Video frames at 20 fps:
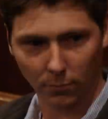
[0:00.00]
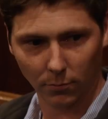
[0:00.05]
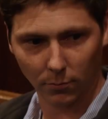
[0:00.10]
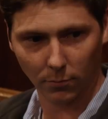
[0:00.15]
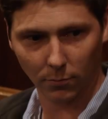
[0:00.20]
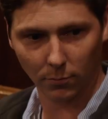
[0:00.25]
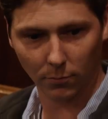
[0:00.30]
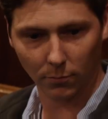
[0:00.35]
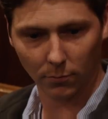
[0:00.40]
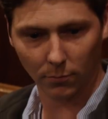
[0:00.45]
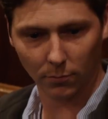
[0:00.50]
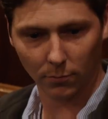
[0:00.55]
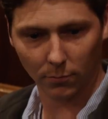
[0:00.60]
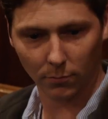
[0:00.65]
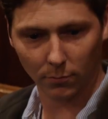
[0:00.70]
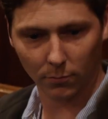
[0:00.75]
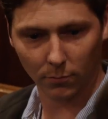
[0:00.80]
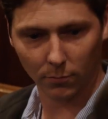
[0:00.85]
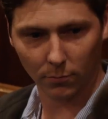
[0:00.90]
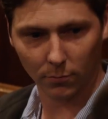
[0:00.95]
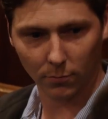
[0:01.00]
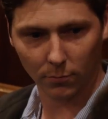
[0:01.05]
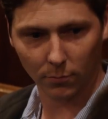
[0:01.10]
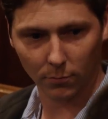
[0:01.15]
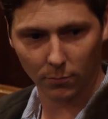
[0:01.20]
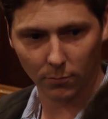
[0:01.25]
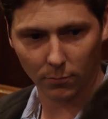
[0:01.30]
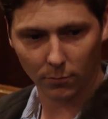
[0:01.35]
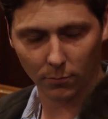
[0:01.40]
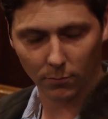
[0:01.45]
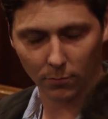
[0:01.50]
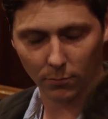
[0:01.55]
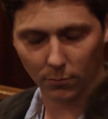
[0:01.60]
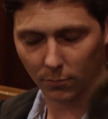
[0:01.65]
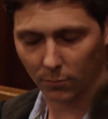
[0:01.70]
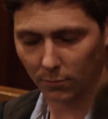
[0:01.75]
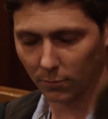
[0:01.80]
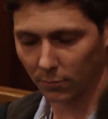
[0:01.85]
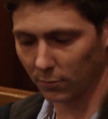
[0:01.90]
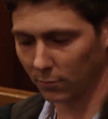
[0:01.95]

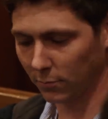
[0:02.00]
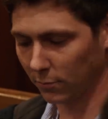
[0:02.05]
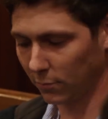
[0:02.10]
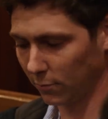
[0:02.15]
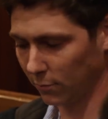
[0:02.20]
No one is speaking in this clip.